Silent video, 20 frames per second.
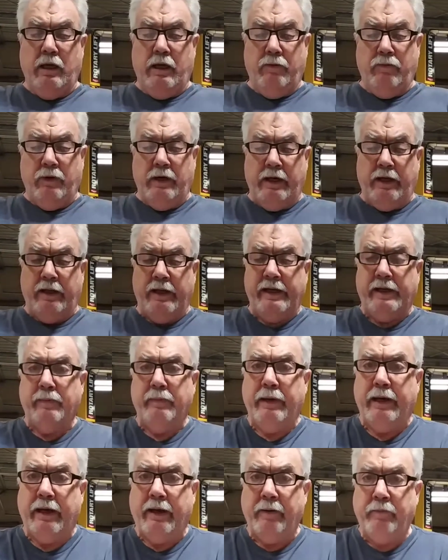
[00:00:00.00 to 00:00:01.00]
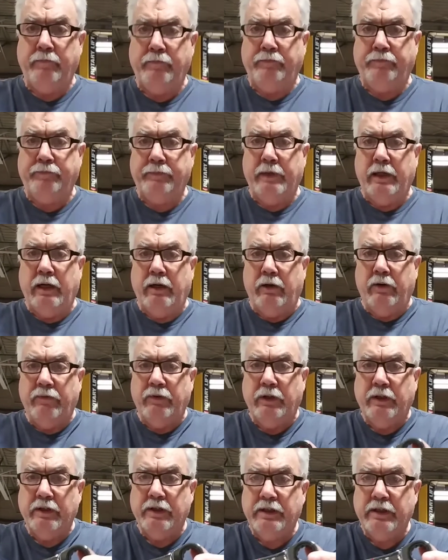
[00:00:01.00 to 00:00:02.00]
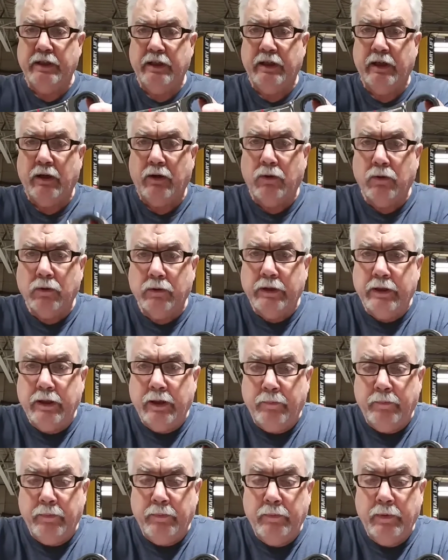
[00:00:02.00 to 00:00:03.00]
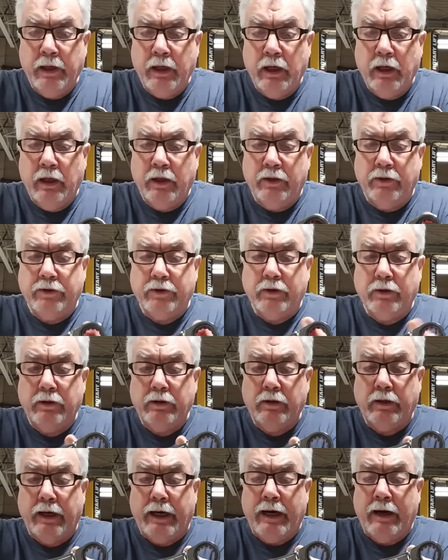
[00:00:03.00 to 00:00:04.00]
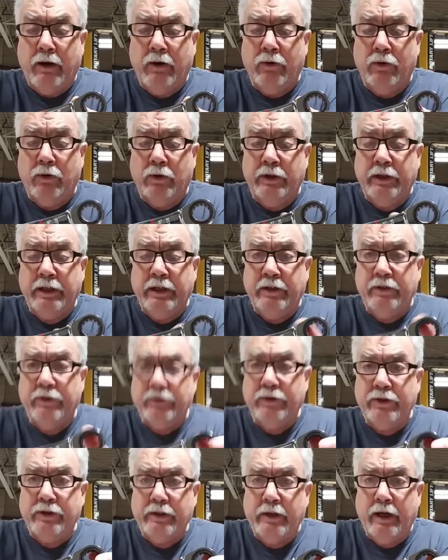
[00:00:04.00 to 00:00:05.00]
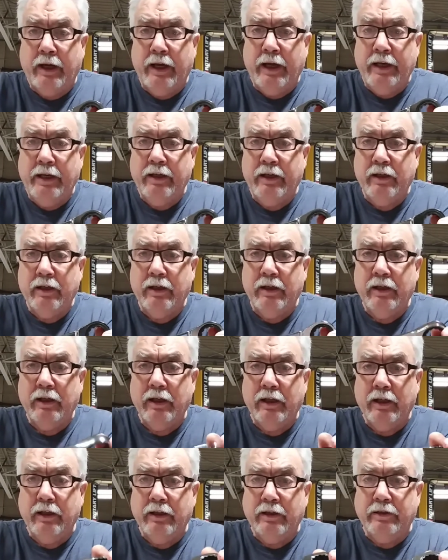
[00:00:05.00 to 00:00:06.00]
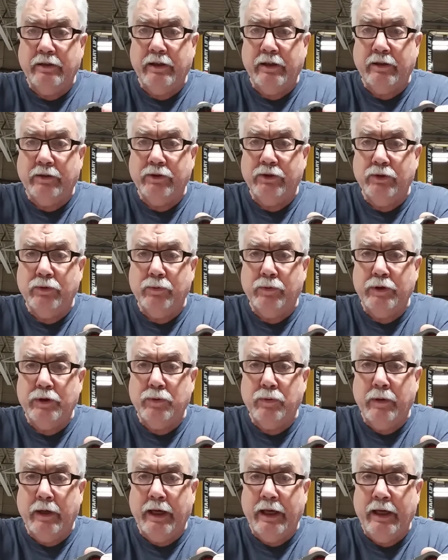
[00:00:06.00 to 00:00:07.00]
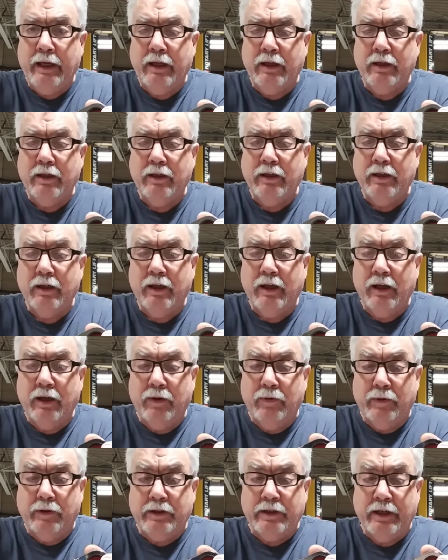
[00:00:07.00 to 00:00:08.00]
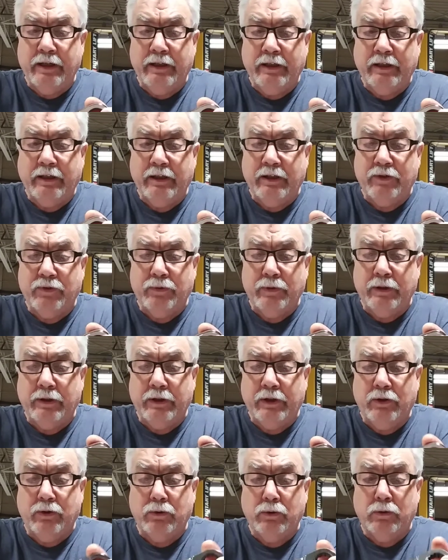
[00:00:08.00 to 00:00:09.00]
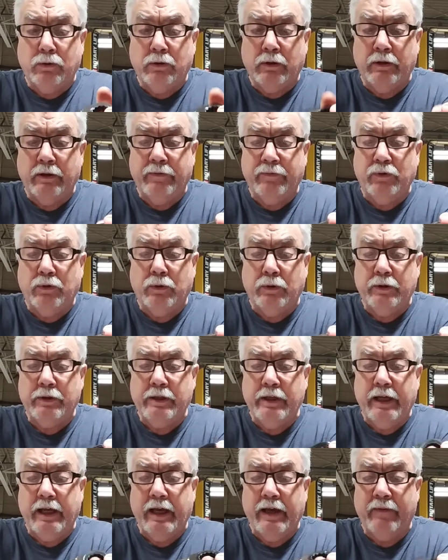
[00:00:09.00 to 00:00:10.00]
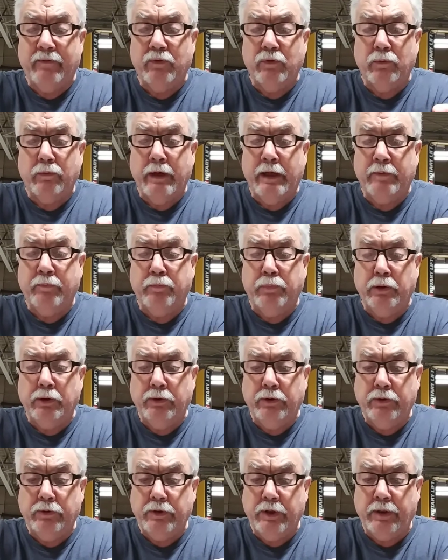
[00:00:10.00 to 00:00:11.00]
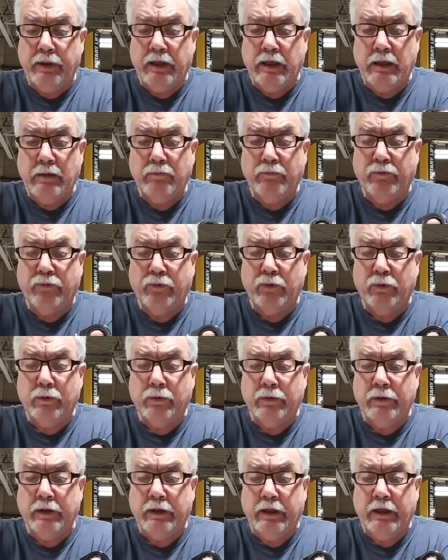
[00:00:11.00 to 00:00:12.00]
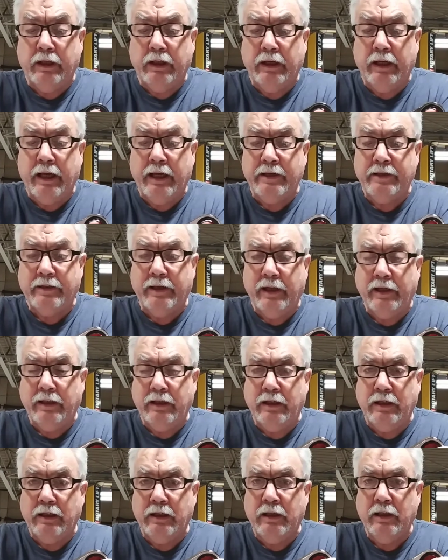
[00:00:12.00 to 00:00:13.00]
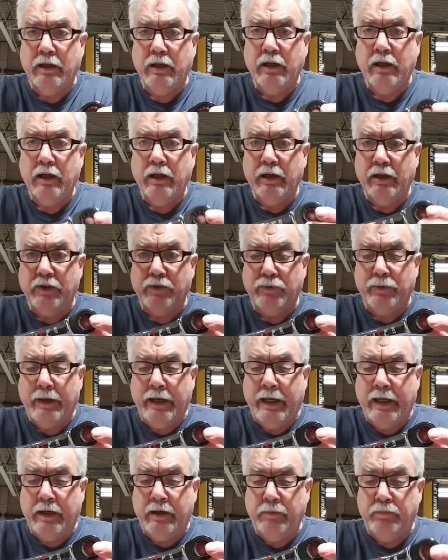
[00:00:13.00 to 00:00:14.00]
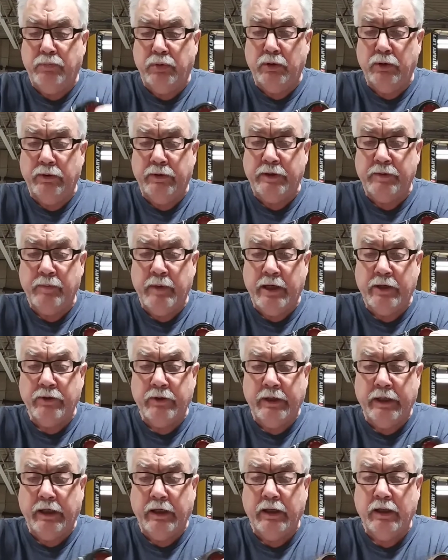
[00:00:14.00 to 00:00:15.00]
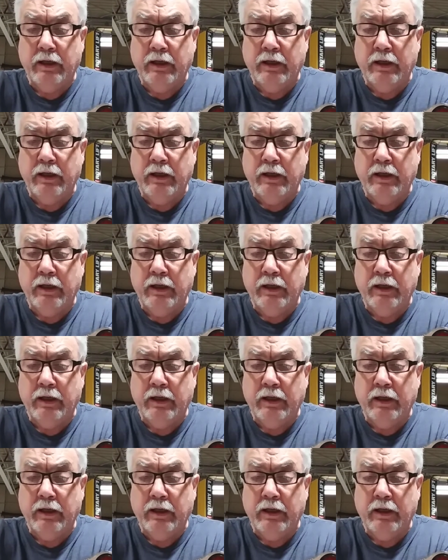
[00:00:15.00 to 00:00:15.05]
What I like about them, I don't know if you can see it, I'll hold it up. There's a little arrow on either side that tells you which way, which I think is really cool. And of course they have the red-blue theme for the SAE is red, blue is metric,